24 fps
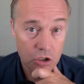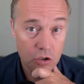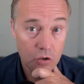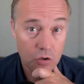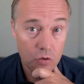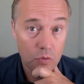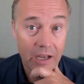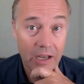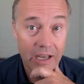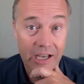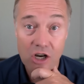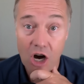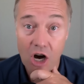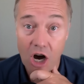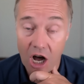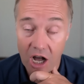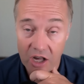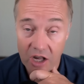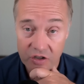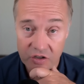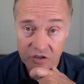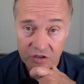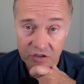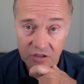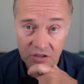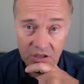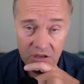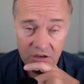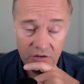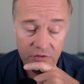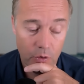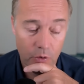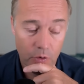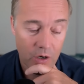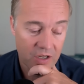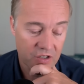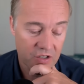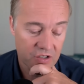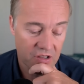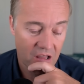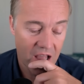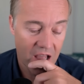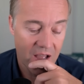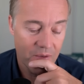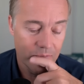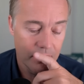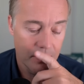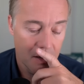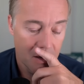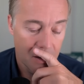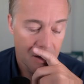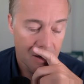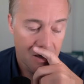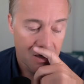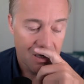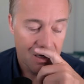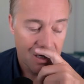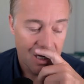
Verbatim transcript: to a cause for Islam.